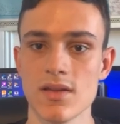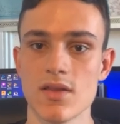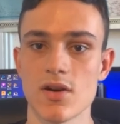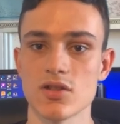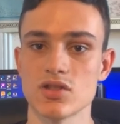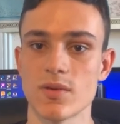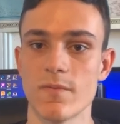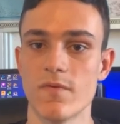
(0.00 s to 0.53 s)
There
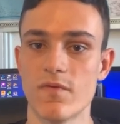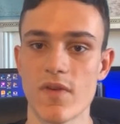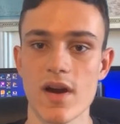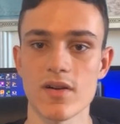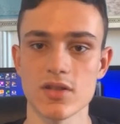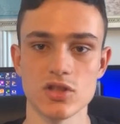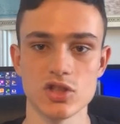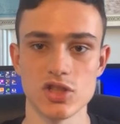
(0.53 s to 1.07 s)
are some
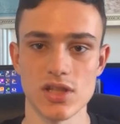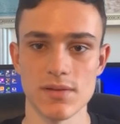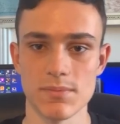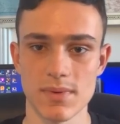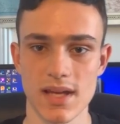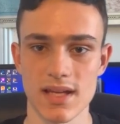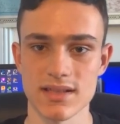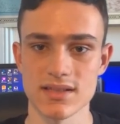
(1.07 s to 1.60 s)
very cheap
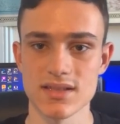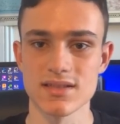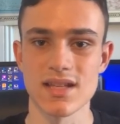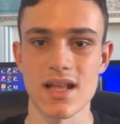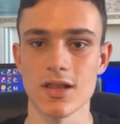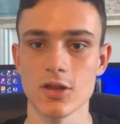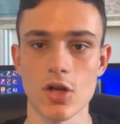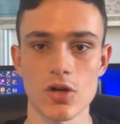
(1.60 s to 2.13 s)
cases
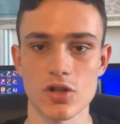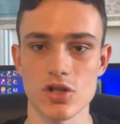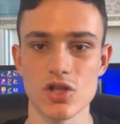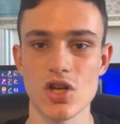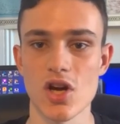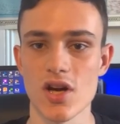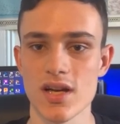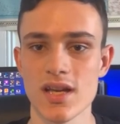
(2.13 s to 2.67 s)
that look
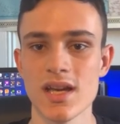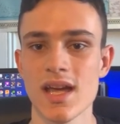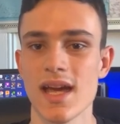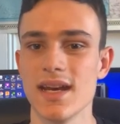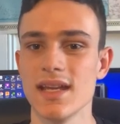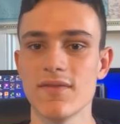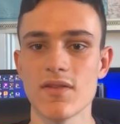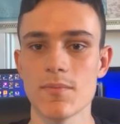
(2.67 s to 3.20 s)
good,
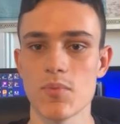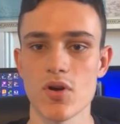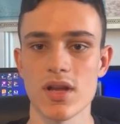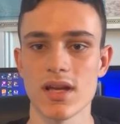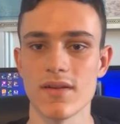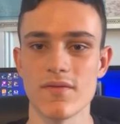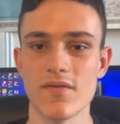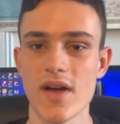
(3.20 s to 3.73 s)
and even
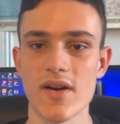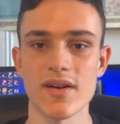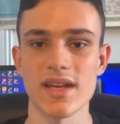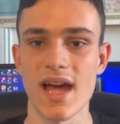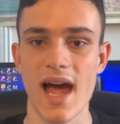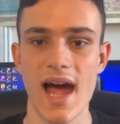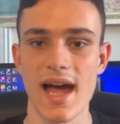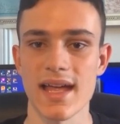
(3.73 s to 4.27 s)
putting a very
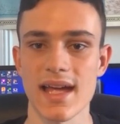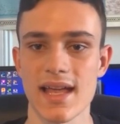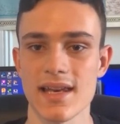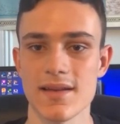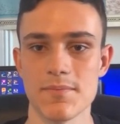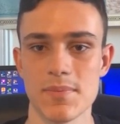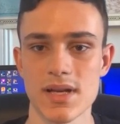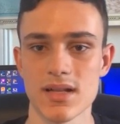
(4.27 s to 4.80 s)

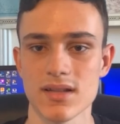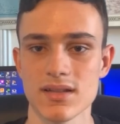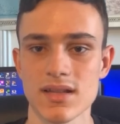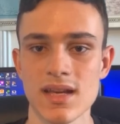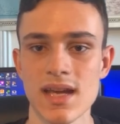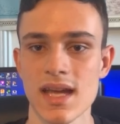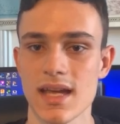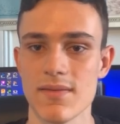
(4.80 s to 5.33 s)
high-end build
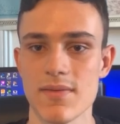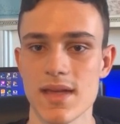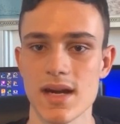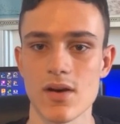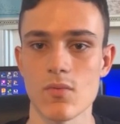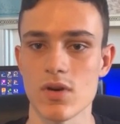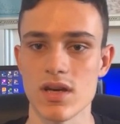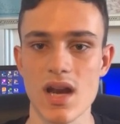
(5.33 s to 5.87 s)
in
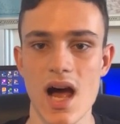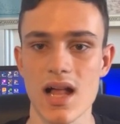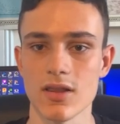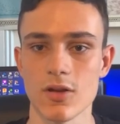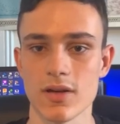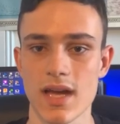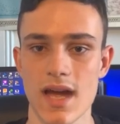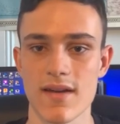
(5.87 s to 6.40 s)
there would not
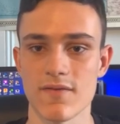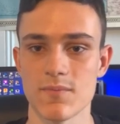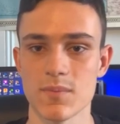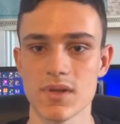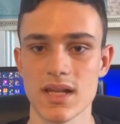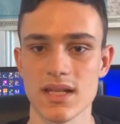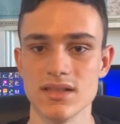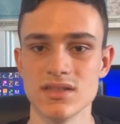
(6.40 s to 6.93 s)
look out of
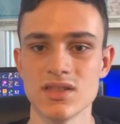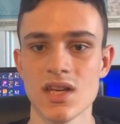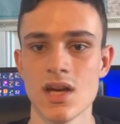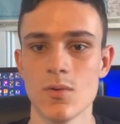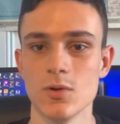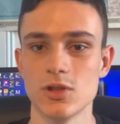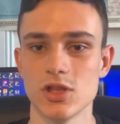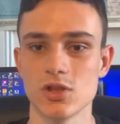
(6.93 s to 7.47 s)
place,
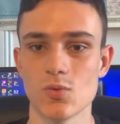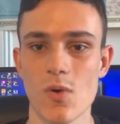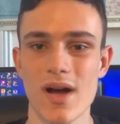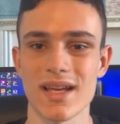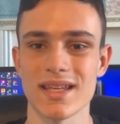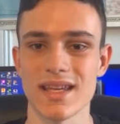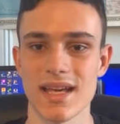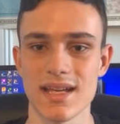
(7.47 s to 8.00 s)
which is
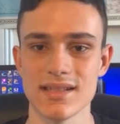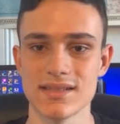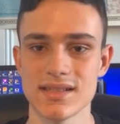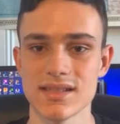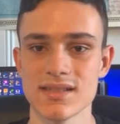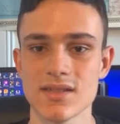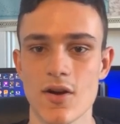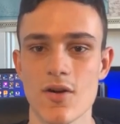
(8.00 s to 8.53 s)
why
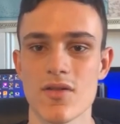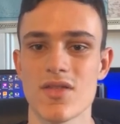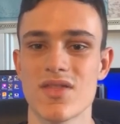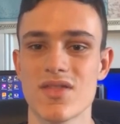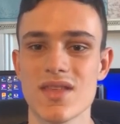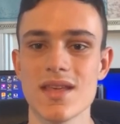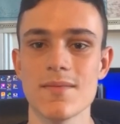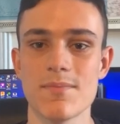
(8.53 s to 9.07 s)
cases are
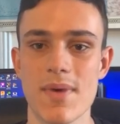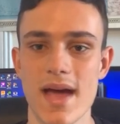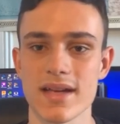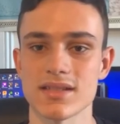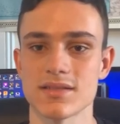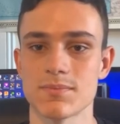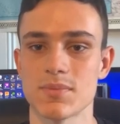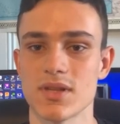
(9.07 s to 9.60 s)
the
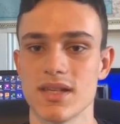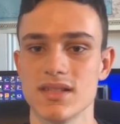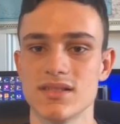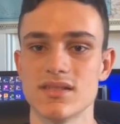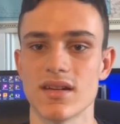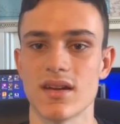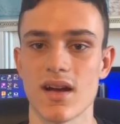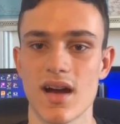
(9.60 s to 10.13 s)
best place
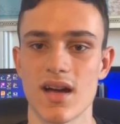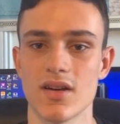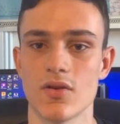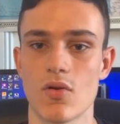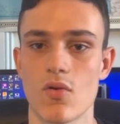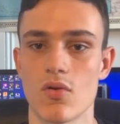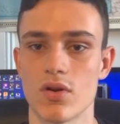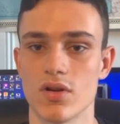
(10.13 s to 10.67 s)
to cut
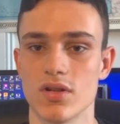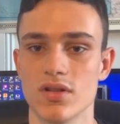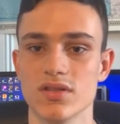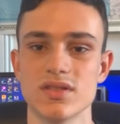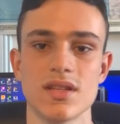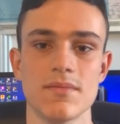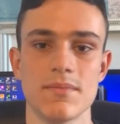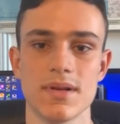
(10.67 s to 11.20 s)
corners
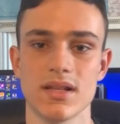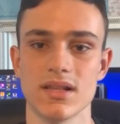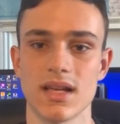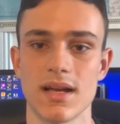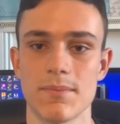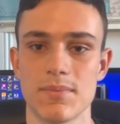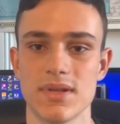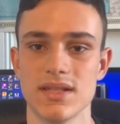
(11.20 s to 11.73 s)
in
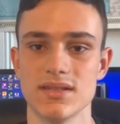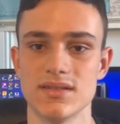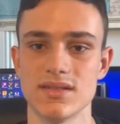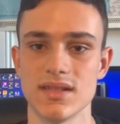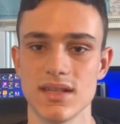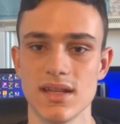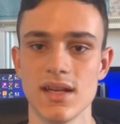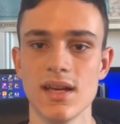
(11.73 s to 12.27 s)
building a P
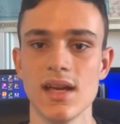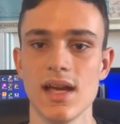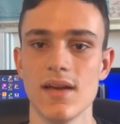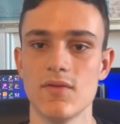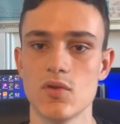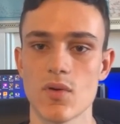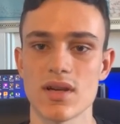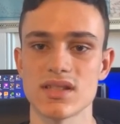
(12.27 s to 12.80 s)
C. If
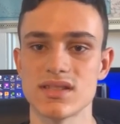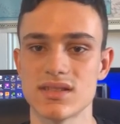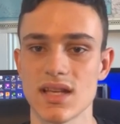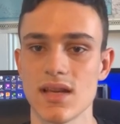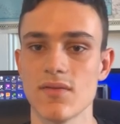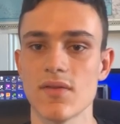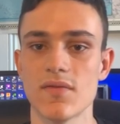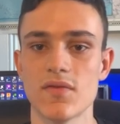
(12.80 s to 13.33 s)
you want to
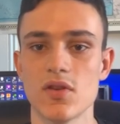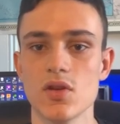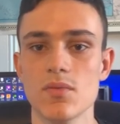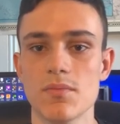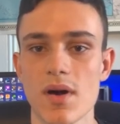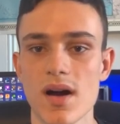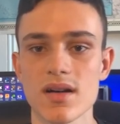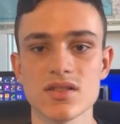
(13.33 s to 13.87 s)
save a few
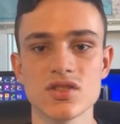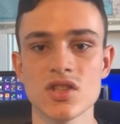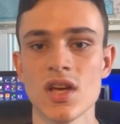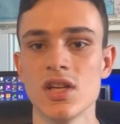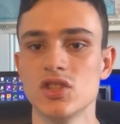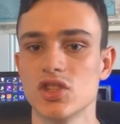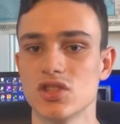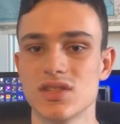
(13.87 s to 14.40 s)
bucks,
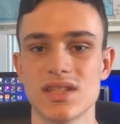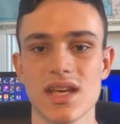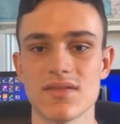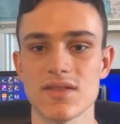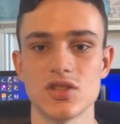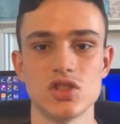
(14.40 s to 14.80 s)
just get the